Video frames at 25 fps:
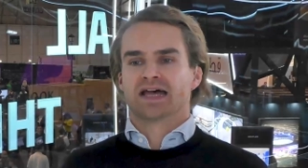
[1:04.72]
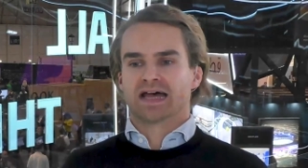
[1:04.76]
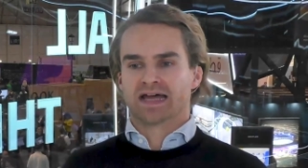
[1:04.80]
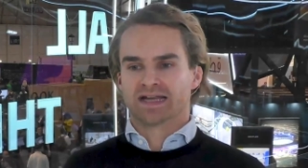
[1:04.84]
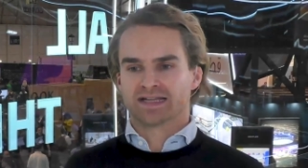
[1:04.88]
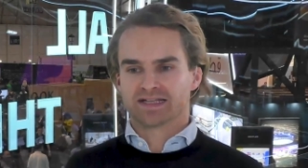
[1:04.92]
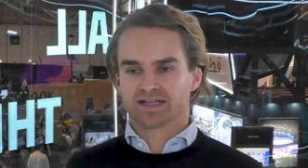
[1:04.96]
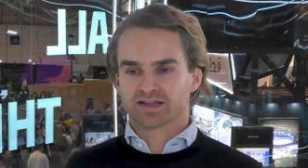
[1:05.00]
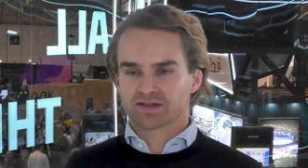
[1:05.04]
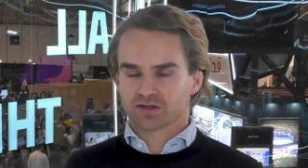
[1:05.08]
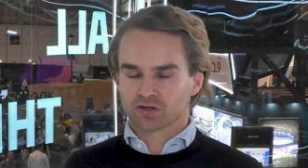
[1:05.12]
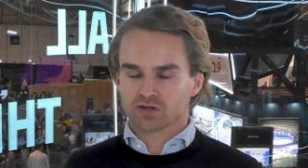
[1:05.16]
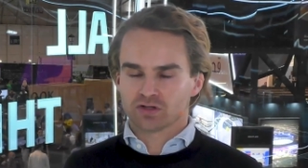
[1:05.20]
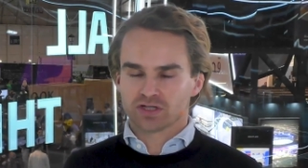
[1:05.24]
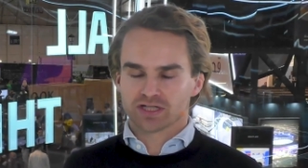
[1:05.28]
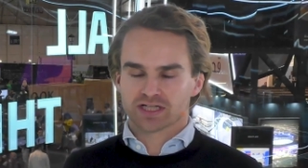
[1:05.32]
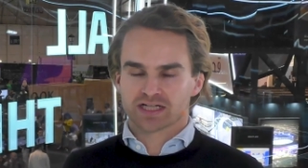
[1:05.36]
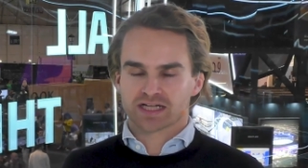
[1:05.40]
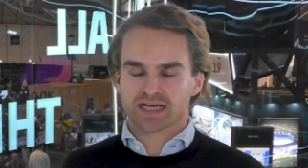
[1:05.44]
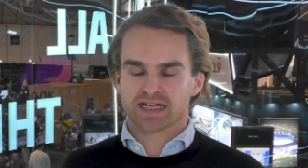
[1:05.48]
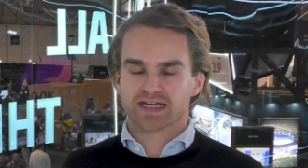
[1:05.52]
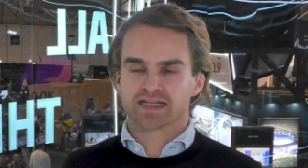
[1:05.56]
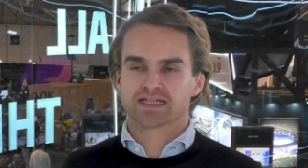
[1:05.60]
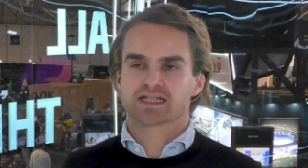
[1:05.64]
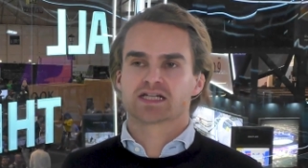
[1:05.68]
And this only
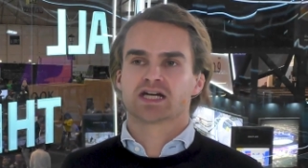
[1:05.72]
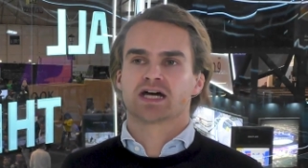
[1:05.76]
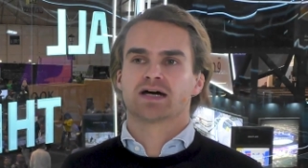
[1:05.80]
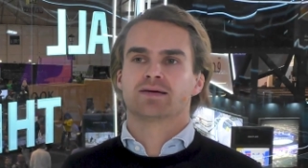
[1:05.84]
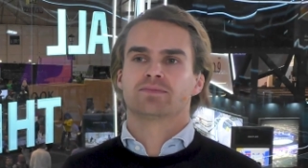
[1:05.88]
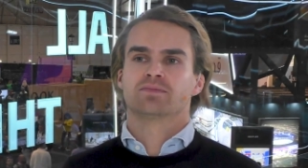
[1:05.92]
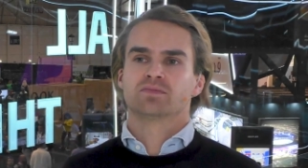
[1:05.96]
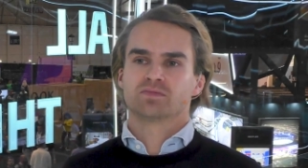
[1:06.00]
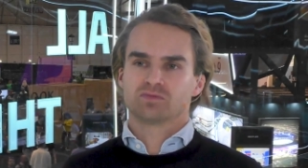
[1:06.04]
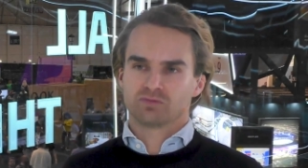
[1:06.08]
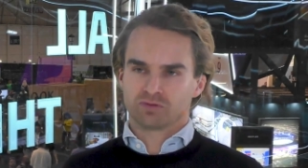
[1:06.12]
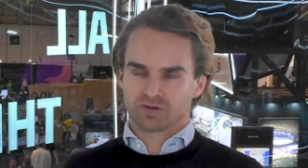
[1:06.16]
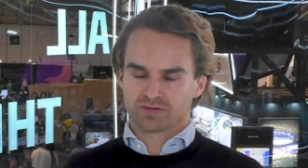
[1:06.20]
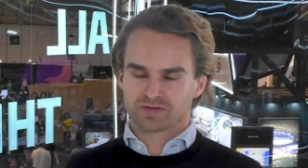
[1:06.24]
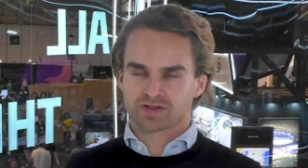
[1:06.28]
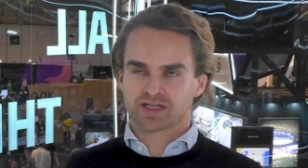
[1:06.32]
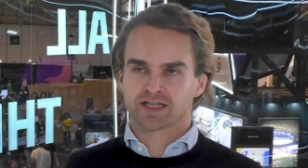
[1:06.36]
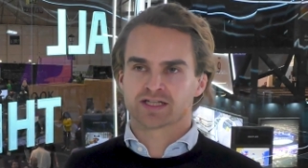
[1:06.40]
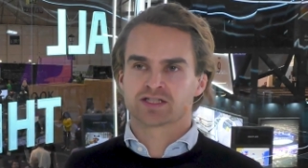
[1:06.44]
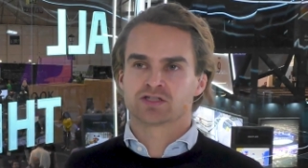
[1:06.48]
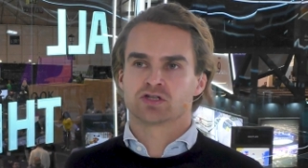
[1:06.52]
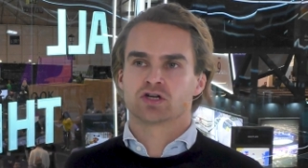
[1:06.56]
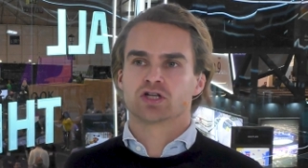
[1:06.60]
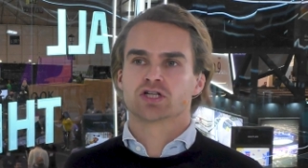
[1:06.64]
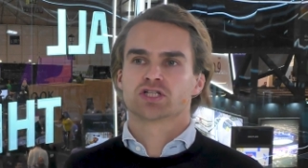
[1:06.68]
can come with
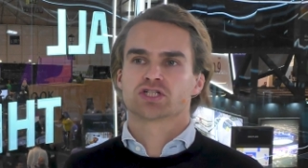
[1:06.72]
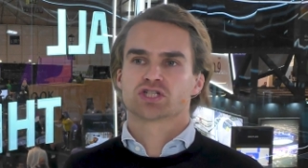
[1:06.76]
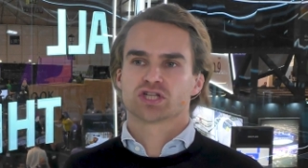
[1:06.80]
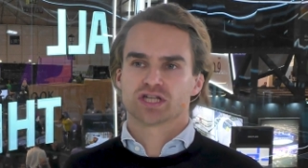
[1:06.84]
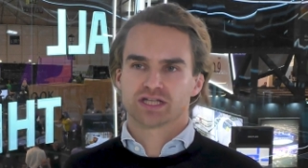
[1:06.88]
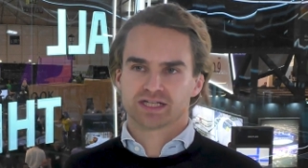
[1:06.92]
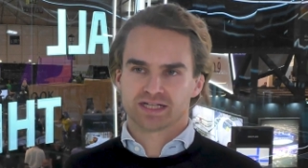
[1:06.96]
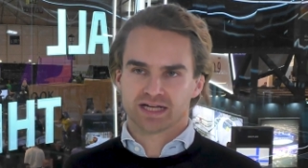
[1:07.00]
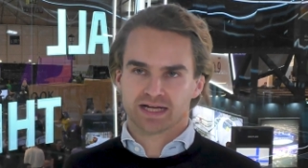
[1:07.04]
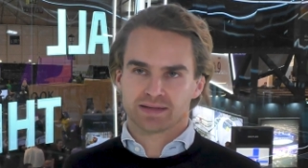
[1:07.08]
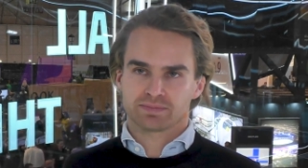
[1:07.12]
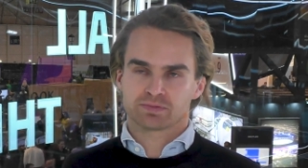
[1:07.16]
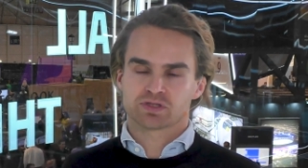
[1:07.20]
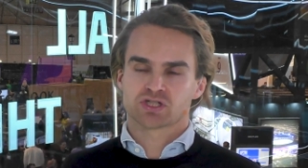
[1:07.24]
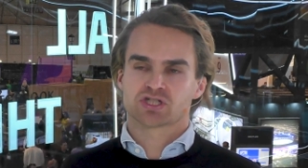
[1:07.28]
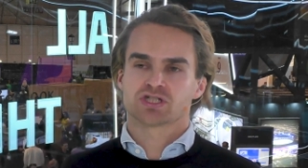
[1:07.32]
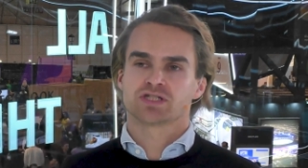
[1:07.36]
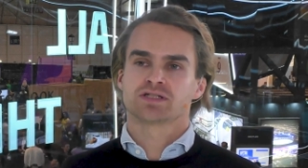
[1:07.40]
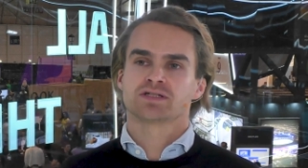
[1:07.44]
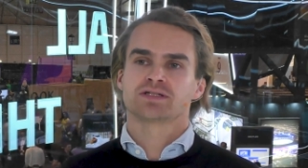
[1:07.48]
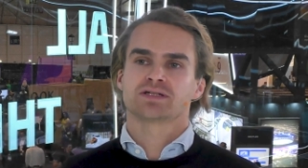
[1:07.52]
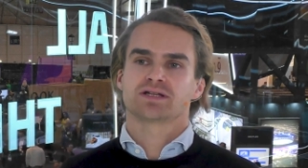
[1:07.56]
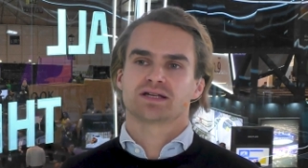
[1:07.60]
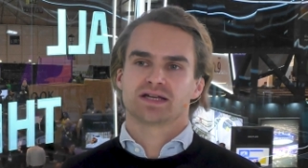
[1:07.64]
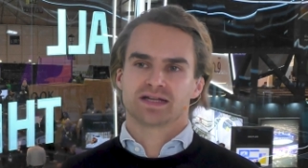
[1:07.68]
technology
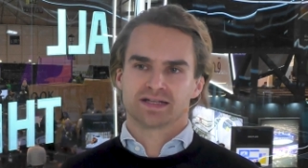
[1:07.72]
adoption.